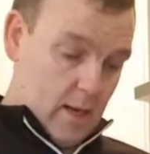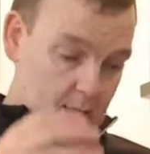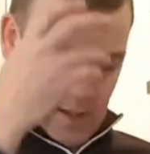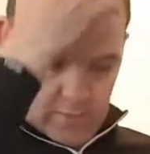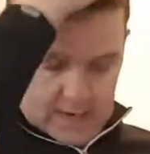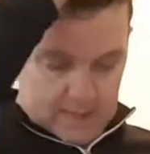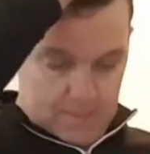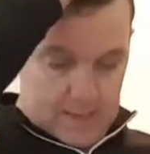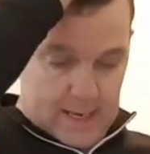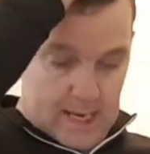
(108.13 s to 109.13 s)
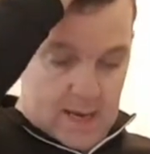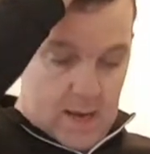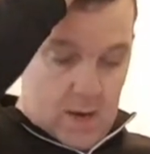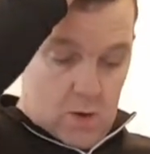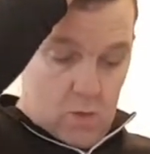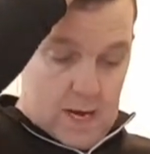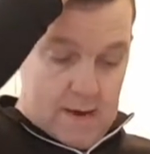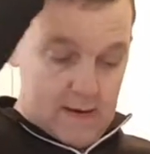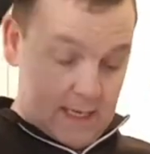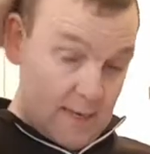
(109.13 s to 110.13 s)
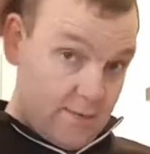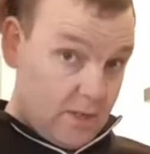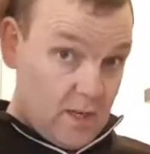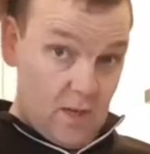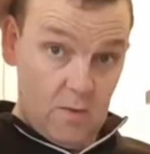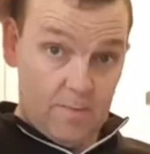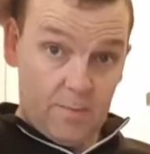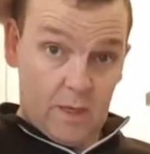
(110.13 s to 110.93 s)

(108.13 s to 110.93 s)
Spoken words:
in the recipe where it gives you